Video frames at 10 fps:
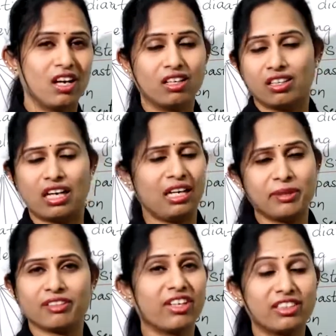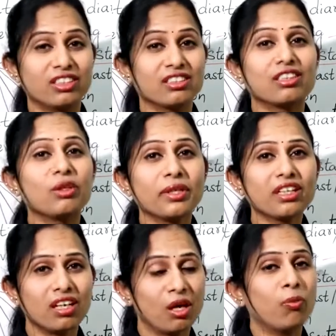whether it is
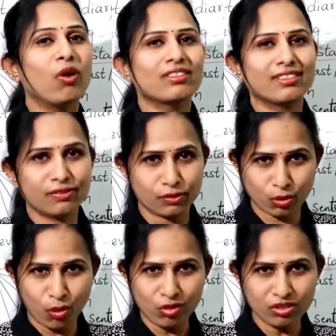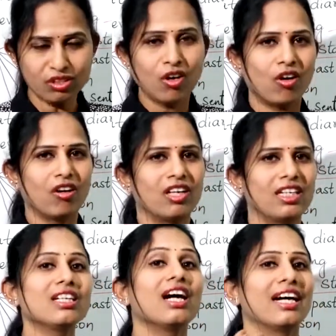giving a positive tone
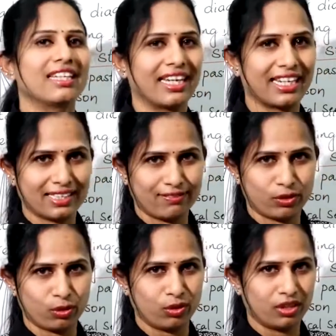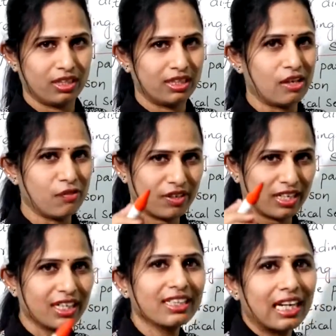or a negative tone.
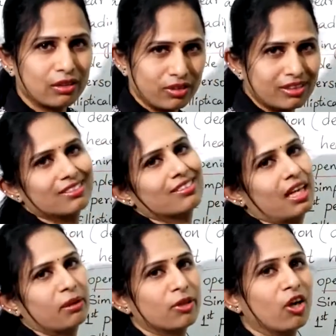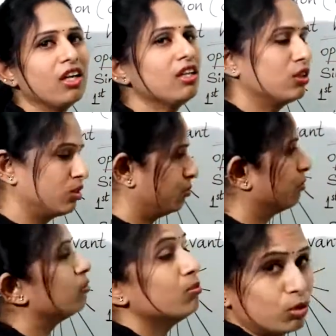Definitely that will describe your
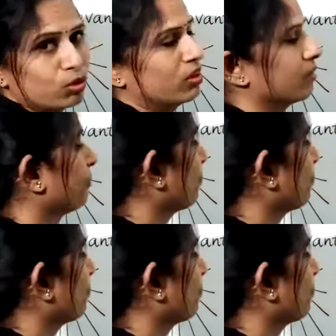mood.